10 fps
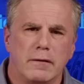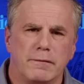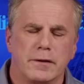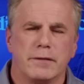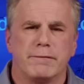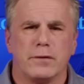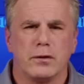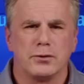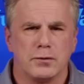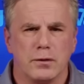for the
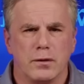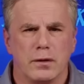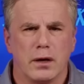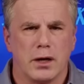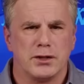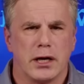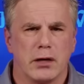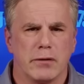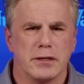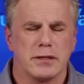full truth on
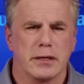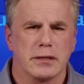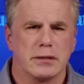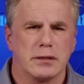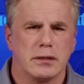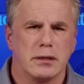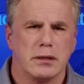January 6th.